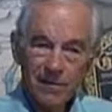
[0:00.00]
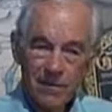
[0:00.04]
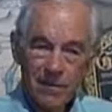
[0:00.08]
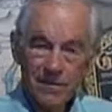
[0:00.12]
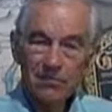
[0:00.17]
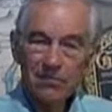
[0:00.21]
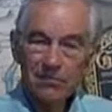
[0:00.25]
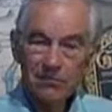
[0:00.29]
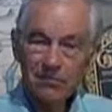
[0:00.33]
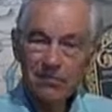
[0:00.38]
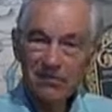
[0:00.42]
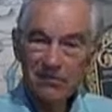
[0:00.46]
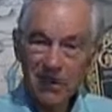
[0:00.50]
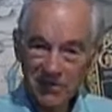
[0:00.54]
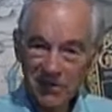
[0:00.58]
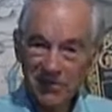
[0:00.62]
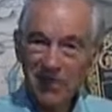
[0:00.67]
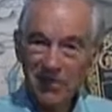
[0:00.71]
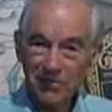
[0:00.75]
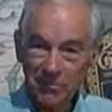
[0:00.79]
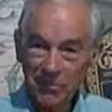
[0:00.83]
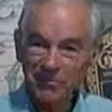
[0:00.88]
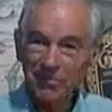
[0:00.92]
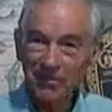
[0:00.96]
Well, in the
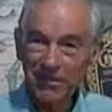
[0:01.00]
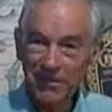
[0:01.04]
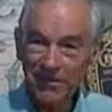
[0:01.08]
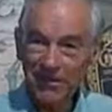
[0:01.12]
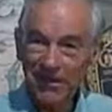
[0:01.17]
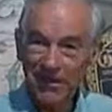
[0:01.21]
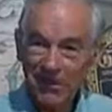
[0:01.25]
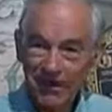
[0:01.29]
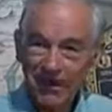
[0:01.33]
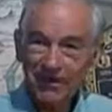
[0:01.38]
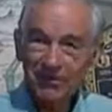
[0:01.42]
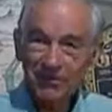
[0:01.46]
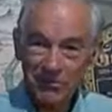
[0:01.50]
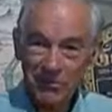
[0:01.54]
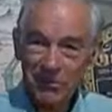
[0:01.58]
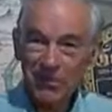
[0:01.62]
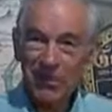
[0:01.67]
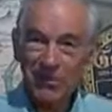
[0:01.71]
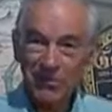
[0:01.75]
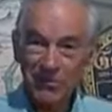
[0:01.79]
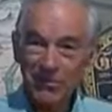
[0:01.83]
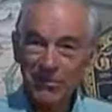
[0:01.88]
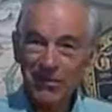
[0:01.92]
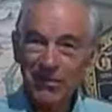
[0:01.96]
top 3. That's what
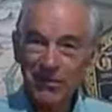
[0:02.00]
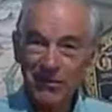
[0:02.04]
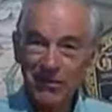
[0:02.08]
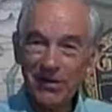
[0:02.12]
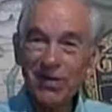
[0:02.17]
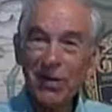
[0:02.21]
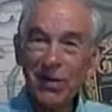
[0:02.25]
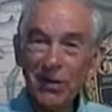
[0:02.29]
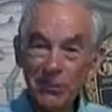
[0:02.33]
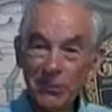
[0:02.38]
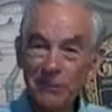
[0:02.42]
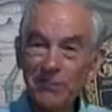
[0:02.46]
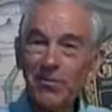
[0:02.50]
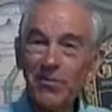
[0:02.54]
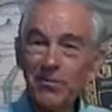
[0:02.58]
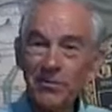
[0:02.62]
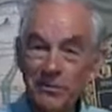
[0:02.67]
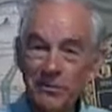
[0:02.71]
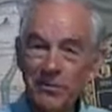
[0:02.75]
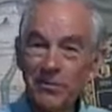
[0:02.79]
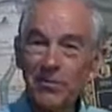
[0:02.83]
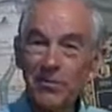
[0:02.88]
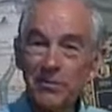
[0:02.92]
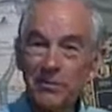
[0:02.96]
I would hope to
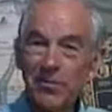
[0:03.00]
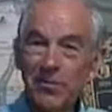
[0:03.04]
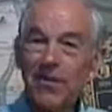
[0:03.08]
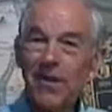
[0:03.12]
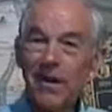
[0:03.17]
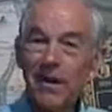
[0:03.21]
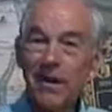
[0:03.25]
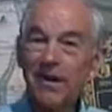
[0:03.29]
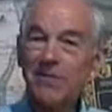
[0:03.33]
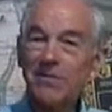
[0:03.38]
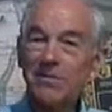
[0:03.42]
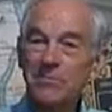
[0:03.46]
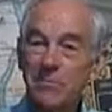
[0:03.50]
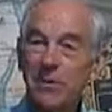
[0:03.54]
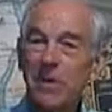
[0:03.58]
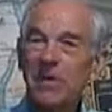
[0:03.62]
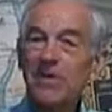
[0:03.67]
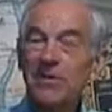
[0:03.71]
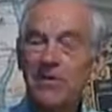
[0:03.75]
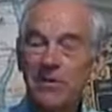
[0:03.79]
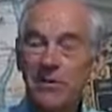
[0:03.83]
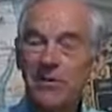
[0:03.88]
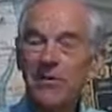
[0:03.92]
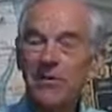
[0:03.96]
do, and I
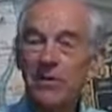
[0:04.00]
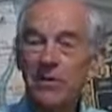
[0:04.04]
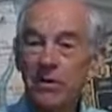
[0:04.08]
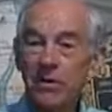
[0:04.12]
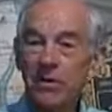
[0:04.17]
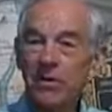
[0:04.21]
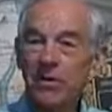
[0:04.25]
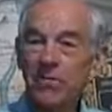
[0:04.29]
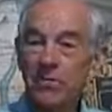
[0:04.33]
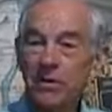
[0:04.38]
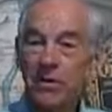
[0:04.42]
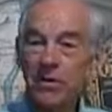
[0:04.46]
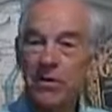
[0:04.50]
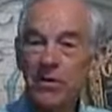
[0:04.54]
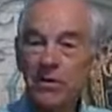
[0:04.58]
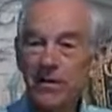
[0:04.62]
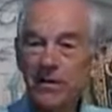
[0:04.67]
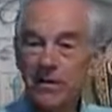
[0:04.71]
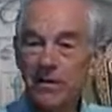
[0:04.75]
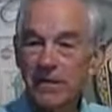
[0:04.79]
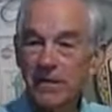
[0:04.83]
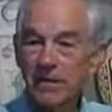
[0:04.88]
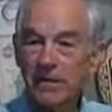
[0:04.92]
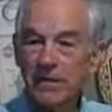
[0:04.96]
expect to do it. But,
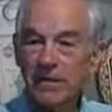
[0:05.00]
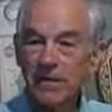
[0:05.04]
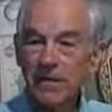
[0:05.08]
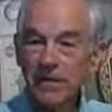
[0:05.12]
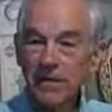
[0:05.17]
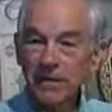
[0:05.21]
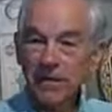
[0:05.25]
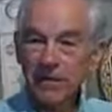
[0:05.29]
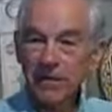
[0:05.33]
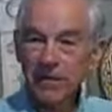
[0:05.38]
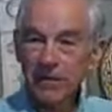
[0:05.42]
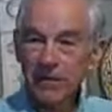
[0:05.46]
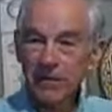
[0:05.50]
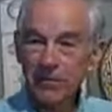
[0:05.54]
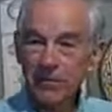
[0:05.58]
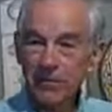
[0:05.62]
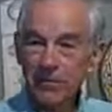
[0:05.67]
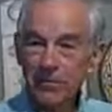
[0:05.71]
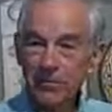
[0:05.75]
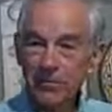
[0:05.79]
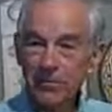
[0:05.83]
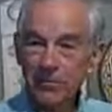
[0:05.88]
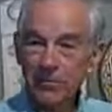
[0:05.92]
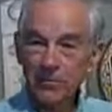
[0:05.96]
you
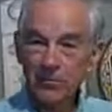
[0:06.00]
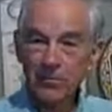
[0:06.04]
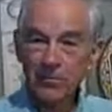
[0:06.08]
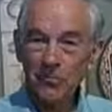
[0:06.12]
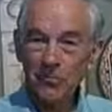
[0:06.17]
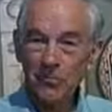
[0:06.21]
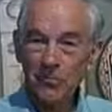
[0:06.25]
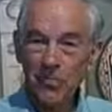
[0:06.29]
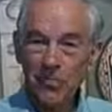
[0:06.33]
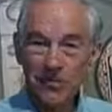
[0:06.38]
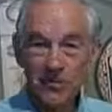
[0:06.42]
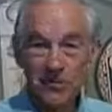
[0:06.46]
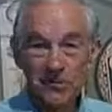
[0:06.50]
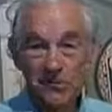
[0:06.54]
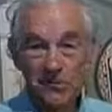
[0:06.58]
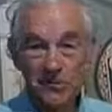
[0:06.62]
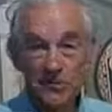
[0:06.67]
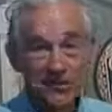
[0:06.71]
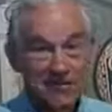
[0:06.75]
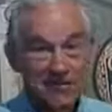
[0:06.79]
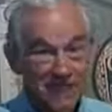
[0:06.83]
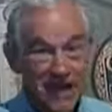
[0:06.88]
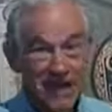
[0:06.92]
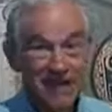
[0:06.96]
know, we don't
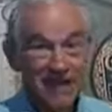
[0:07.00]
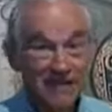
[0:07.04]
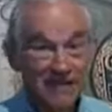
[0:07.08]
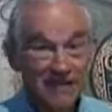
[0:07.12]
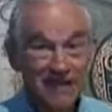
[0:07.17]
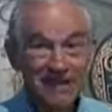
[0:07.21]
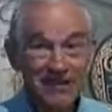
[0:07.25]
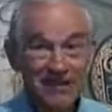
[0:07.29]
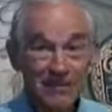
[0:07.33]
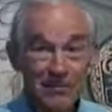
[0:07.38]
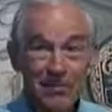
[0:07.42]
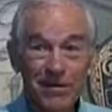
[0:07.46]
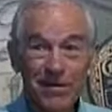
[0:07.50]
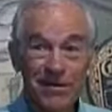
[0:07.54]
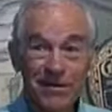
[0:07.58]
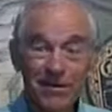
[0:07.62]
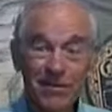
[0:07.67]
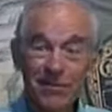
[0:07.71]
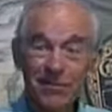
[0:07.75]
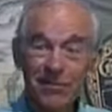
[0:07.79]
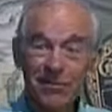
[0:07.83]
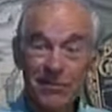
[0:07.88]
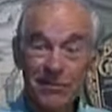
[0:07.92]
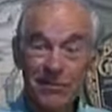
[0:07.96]
know exactly. Nobody
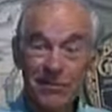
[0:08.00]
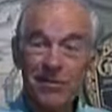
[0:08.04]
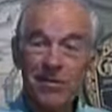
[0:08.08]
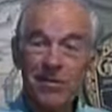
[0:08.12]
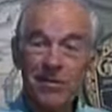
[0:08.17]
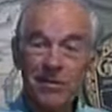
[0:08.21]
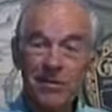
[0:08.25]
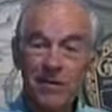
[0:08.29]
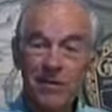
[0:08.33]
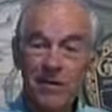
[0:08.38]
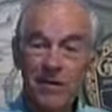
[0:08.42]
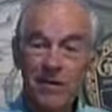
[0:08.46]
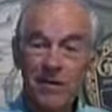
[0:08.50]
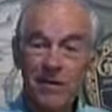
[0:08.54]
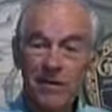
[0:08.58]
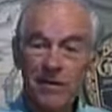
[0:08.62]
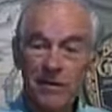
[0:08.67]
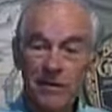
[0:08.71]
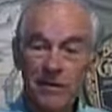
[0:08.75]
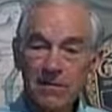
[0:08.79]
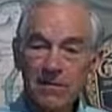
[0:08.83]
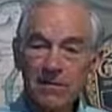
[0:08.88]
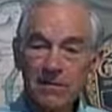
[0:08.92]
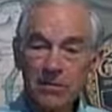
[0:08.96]
knows. But
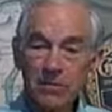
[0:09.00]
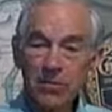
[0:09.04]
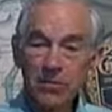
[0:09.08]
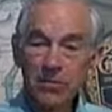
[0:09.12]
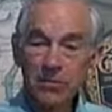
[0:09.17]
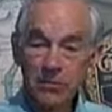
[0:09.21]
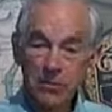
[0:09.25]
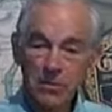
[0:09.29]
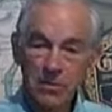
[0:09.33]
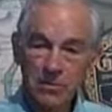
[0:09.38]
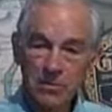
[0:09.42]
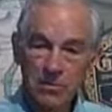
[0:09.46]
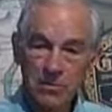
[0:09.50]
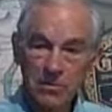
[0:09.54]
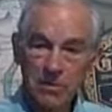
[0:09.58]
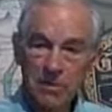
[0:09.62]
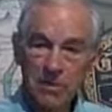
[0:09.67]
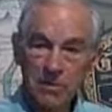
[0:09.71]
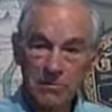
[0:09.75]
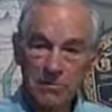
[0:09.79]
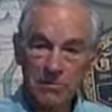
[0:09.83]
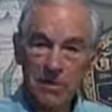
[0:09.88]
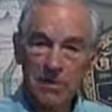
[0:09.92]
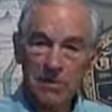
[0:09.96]
things are going well, so
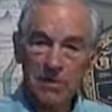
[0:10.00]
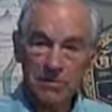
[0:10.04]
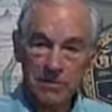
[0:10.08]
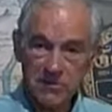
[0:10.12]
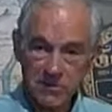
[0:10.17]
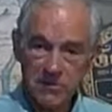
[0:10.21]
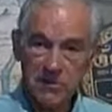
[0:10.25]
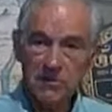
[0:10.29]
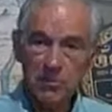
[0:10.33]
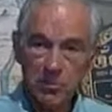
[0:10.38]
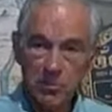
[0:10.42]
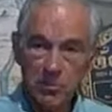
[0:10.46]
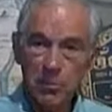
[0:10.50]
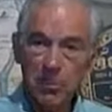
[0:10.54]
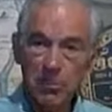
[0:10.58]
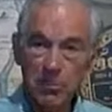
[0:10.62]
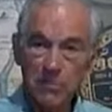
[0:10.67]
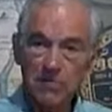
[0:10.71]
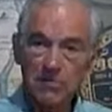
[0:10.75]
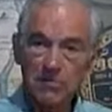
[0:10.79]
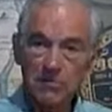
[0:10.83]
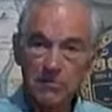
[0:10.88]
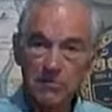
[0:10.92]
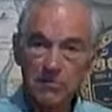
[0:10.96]
I expect us to do
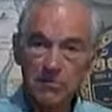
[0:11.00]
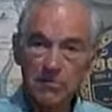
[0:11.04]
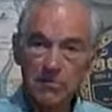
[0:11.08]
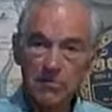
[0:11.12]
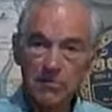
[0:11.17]
well.